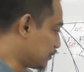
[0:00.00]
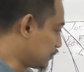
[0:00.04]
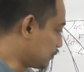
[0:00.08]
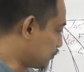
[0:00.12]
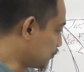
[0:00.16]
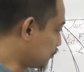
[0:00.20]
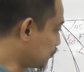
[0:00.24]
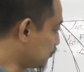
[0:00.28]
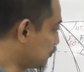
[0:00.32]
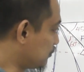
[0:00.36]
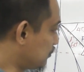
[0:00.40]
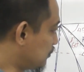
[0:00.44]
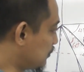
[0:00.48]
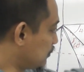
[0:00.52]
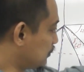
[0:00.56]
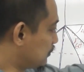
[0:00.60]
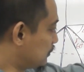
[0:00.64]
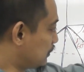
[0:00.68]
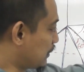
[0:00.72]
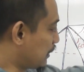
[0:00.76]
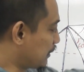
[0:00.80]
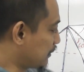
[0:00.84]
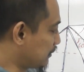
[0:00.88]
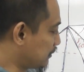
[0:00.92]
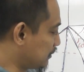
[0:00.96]
Do the
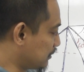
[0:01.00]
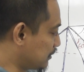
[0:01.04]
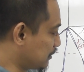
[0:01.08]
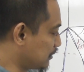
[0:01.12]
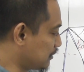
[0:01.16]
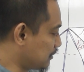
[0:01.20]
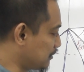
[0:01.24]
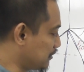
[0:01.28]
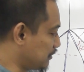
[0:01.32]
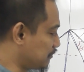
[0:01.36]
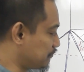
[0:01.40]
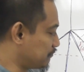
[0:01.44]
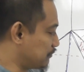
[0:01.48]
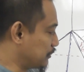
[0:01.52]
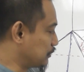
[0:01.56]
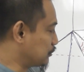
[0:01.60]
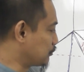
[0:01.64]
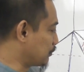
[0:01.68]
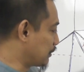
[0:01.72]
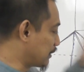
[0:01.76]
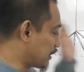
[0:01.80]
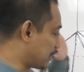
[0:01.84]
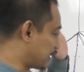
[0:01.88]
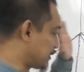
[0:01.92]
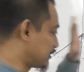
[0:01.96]
triangle,
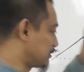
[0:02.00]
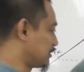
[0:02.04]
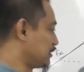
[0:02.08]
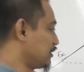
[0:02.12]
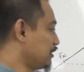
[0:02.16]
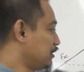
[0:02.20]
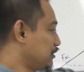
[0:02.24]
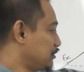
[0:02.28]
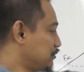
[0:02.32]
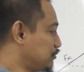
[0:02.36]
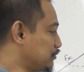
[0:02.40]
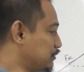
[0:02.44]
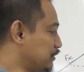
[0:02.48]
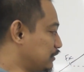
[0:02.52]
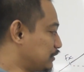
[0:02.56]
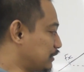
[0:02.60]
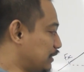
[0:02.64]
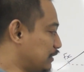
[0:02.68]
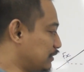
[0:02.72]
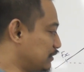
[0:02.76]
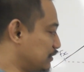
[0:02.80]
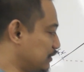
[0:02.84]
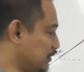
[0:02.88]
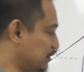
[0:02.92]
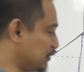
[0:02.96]
visualize, do the
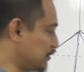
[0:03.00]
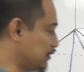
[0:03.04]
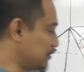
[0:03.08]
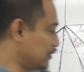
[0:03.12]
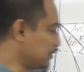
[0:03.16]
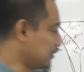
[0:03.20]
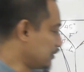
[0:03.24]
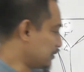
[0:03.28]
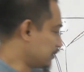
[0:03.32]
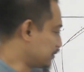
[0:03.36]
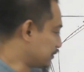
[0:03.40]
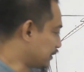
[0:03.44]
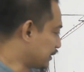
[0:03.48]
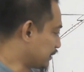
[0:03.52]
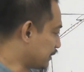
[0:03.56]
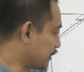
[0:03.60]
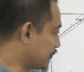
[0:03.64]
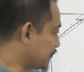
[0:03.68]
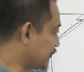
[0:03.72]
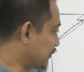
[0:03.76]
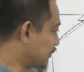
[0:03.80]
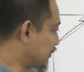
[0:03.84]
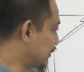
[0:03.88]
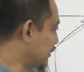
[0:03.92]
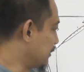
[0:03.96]
triangle, write
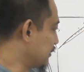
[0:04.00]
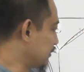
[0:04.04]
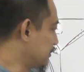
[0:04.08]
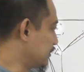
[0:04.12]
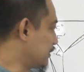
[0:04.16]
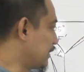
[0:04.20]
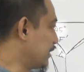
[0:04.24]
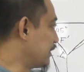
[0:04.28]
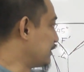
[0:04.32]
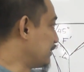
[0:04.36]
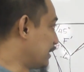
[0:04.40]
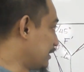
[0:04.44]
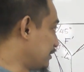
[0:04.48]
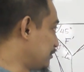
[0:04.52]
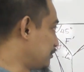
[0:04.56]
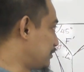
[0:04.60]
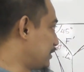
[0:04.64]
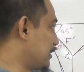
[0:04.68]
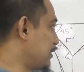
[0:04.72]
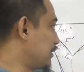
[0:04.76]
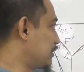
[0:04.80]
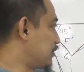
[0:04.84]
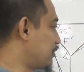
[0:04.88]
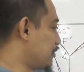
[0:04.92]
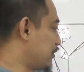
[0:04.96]
everything, and then you
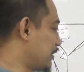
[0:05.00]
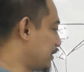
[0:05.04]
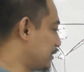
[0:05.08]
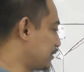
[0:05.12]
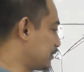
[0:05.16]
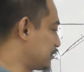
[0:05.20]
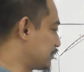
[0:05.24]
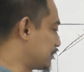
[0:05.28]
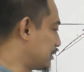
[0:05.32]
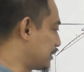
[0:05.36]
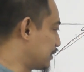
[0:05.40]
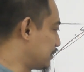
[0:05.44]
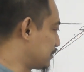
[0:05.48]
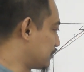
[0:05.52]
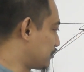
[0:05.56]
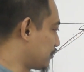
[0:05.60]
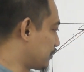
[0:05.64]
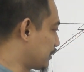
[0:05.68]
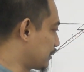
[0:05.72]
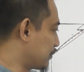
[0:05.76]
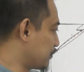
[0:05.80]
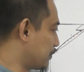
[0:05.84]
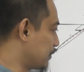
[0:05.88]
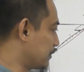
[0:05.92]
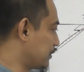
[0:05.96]
can get the
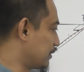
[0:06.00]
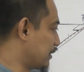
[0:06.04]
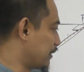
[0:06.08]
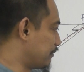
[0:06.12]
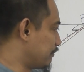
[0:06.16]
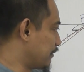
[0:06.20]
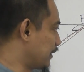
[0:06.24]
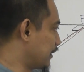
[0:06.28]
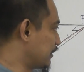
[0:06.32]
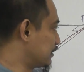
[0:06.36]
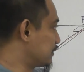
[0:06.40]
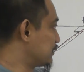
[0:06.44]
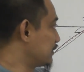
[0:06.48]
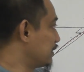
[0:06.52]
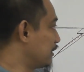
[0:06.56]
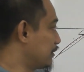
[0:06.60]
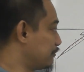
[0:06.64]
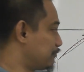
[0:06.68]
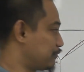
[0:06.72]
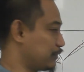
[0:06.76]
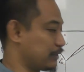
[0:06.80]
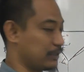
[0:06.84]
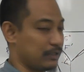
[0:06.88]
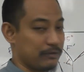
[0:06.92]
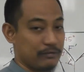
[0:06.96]
correct one, fx,
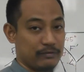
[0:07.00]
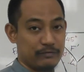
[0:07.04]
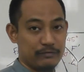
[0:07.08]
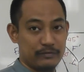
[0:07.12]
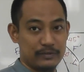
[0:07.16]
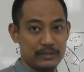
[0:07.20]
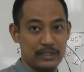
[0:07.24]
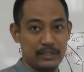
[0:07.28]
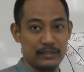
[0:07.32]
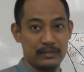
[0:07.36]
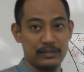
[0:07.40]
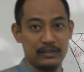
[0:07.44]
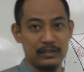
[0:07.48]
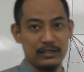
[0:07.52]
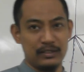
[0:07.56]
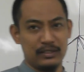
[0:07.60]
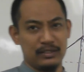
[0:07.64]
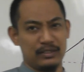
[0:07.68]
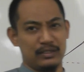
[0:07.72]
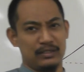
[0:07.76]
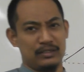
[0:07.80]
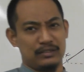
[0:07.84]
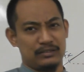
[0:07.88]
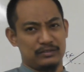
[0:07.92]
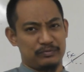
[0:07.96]
fy, and fz.
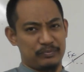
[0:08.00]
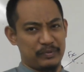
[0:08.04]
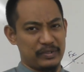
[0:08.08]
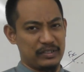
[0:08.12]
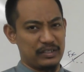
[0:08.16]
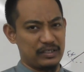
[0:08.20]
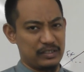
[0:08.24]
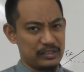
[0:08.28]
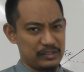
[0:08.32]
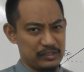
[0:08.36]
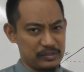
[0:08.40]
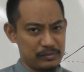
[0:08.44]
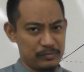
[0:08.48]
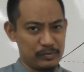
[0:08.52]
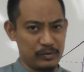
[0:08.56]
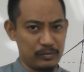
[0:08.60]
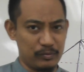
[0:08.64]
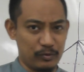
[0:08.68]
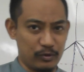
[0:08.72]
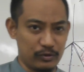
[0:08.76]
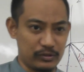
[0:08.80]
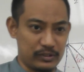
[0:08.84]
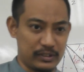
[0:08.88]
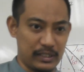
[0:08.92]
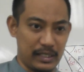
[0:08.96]
Spend a little bit
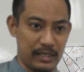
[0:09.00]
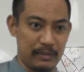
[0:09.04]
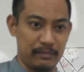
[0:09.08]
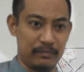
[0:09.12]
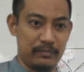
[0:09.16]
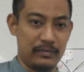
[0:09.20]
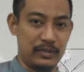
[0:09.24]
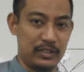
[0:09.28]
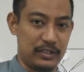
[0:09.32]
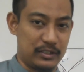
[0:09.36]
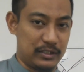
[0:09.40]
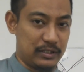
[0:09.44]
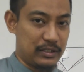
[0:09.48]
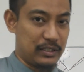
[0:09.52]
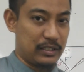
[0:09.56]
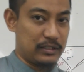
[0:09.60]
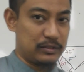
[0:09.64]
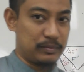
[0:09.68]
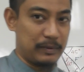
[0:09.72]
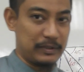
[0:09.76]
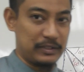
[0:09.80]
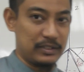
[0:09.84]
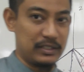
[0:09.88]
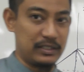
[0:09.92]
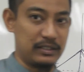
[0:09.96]
more time,
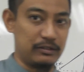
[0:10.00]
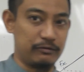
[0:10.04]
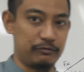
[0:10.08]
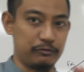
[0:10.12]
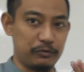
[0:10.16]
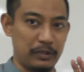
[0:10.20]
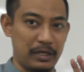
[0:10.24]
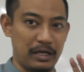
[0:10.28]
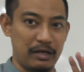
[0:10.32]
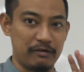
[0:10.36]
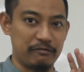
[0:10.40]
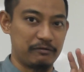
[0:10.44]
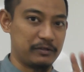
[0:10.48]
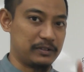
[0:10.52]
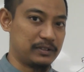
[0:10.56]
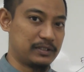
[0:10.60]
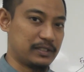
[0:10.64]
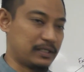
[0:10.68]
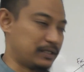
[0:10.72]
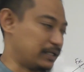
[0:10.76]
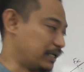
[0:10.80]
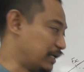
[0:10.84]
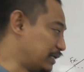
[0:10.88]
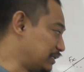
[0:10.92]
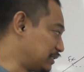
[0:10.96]
especially if you haven't
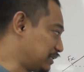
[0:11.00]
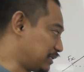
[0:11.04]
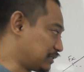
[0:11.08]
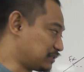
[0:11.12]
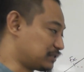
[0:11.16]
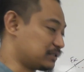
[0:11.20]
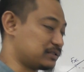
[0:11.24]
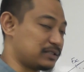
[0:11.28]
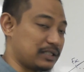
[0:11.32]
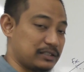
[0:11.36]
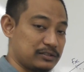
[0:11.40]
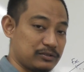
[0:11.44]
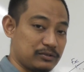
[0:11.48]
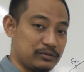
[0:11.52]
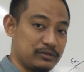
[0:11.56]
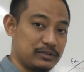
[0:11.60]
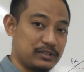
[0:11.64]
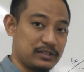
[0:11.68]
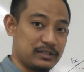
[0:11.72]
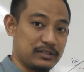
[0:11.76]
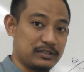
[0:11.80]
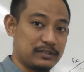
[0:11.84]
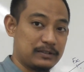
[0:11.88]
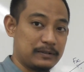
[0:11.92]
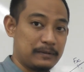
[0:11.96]
done any exercise on
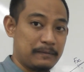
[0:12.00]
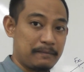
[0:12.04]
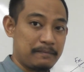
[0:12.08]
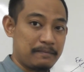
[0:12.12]
this.